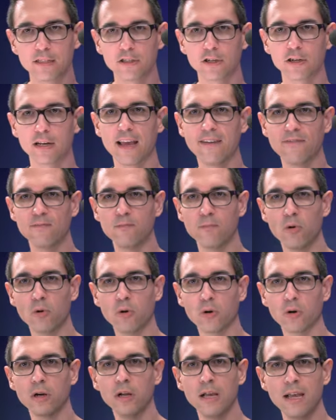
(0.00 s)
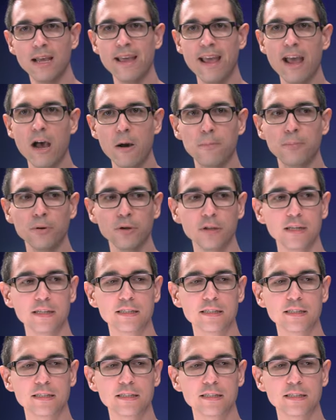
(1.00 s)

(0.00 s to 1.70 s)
You're gonna have more output.